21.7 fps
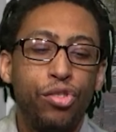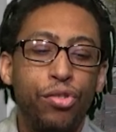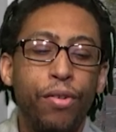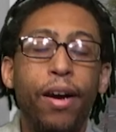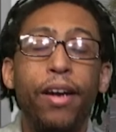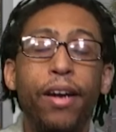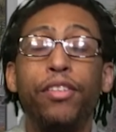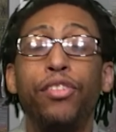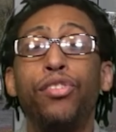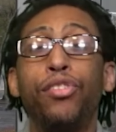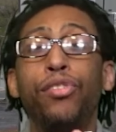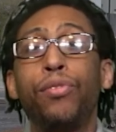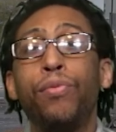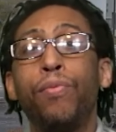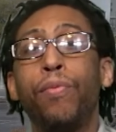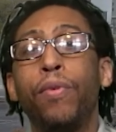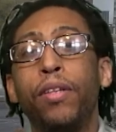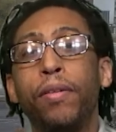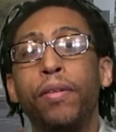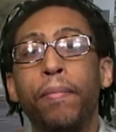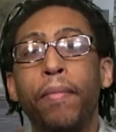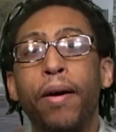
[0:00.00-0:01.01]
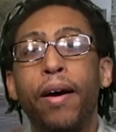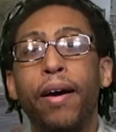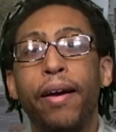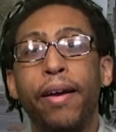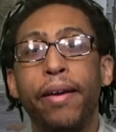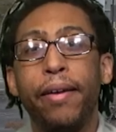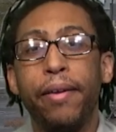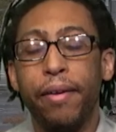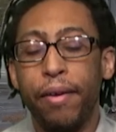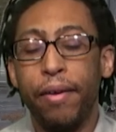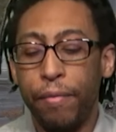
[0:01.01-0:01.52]
trying to do one of
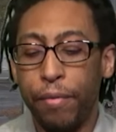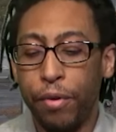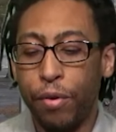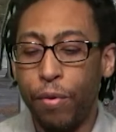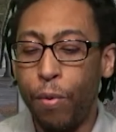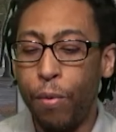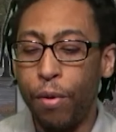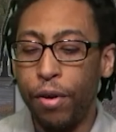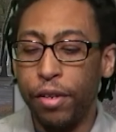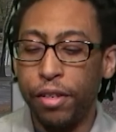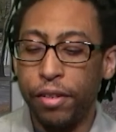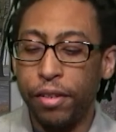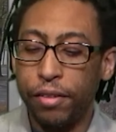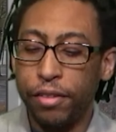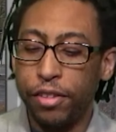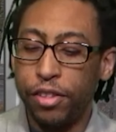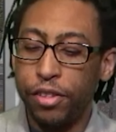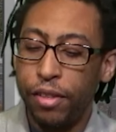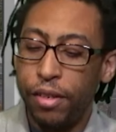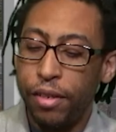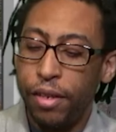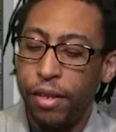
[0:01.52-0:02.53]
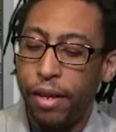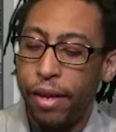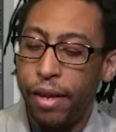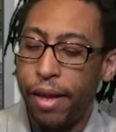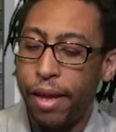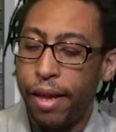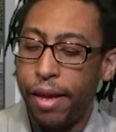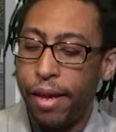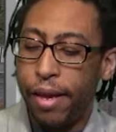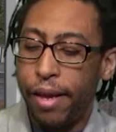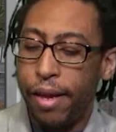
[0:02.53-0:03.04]
my recordings,
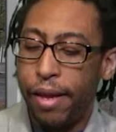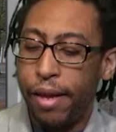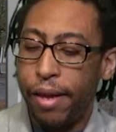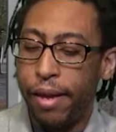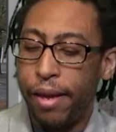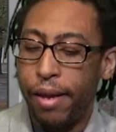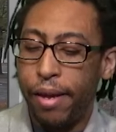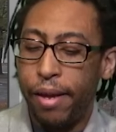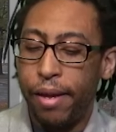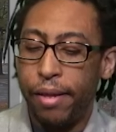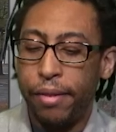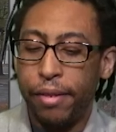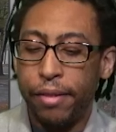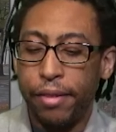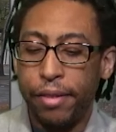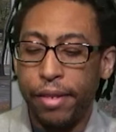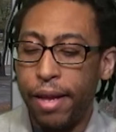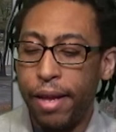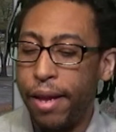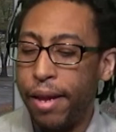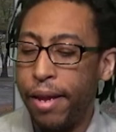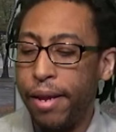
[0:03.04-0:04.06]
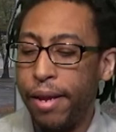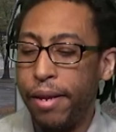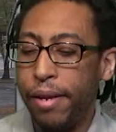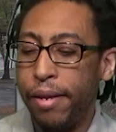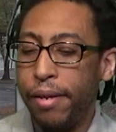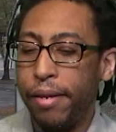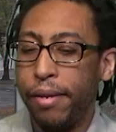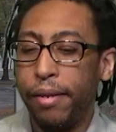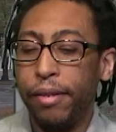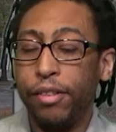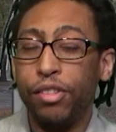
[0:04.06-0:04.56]
and the
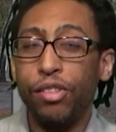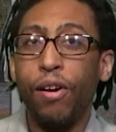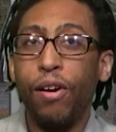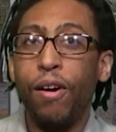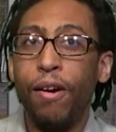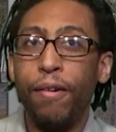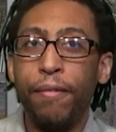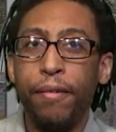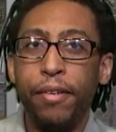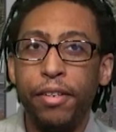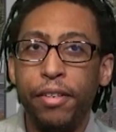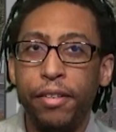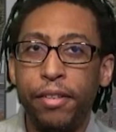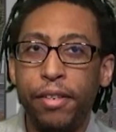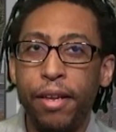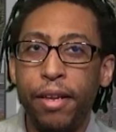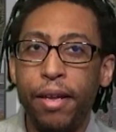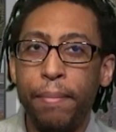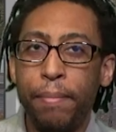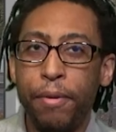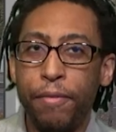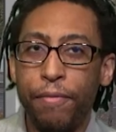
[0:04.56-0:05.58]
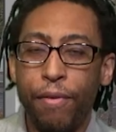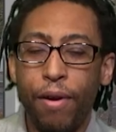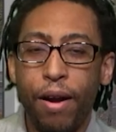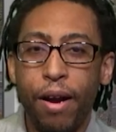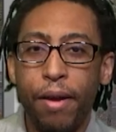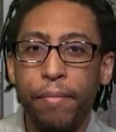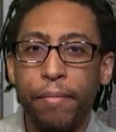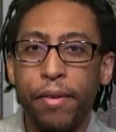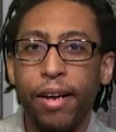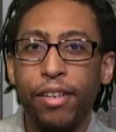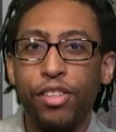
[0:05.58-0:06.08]
thing is already dead before
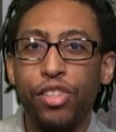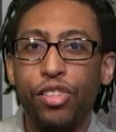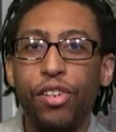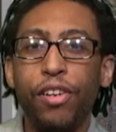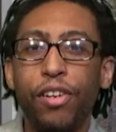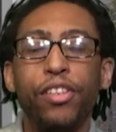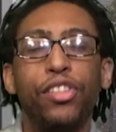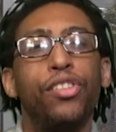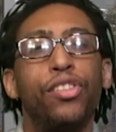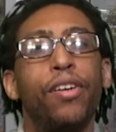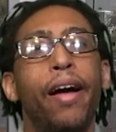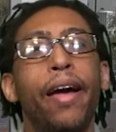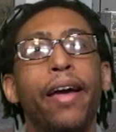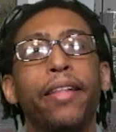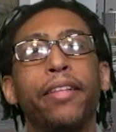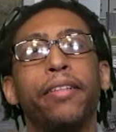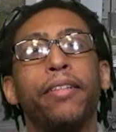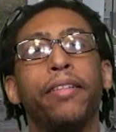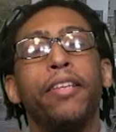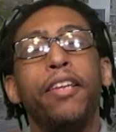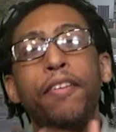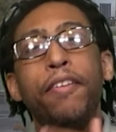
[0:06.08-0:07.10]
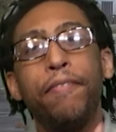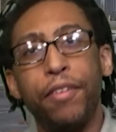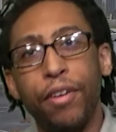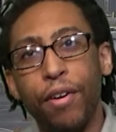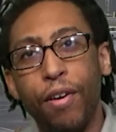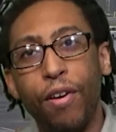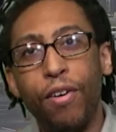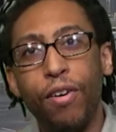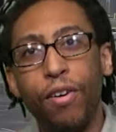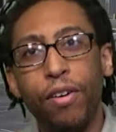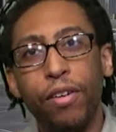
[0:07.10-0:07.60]
I even got started. So I had to leave
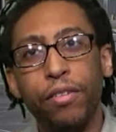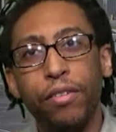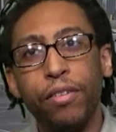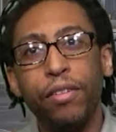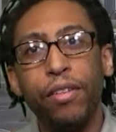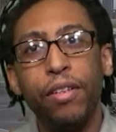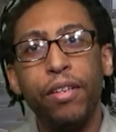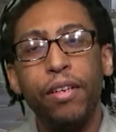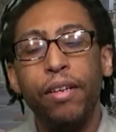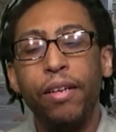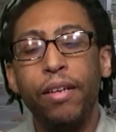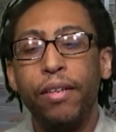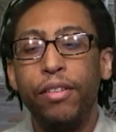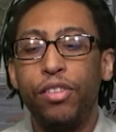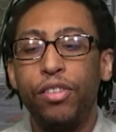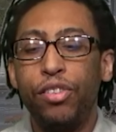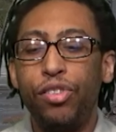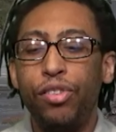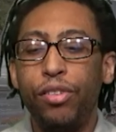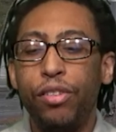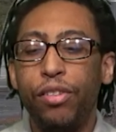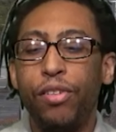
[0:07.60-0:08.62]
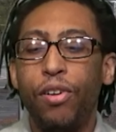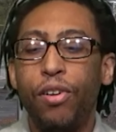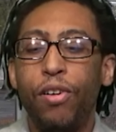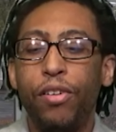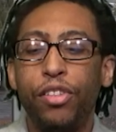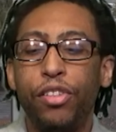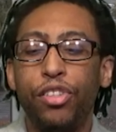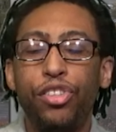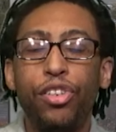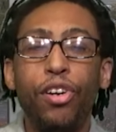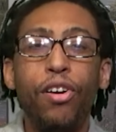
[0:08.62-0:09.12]
it on
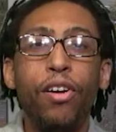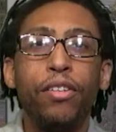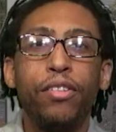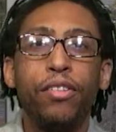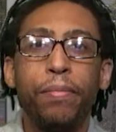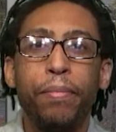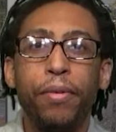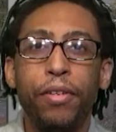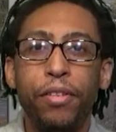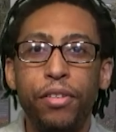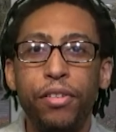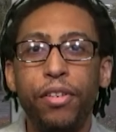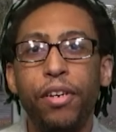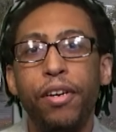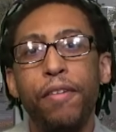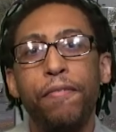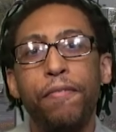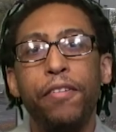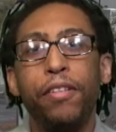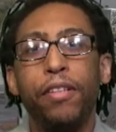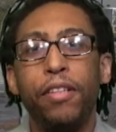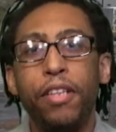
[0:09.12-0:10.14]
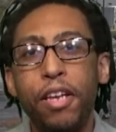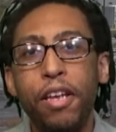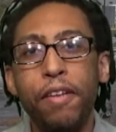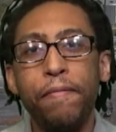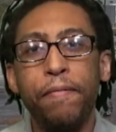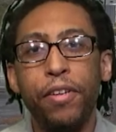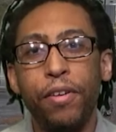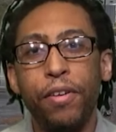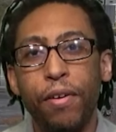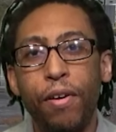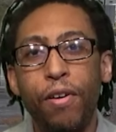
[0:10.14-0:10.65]
the charger. But you know, if you
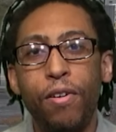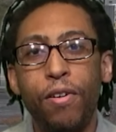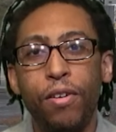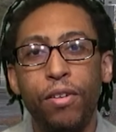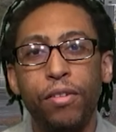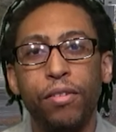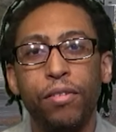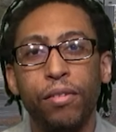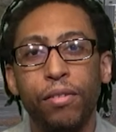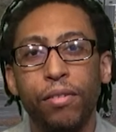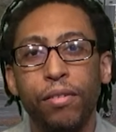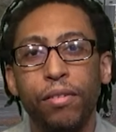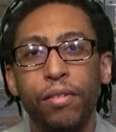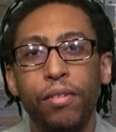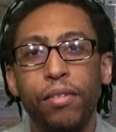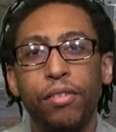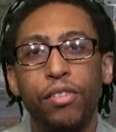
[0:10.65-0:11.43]
leave it on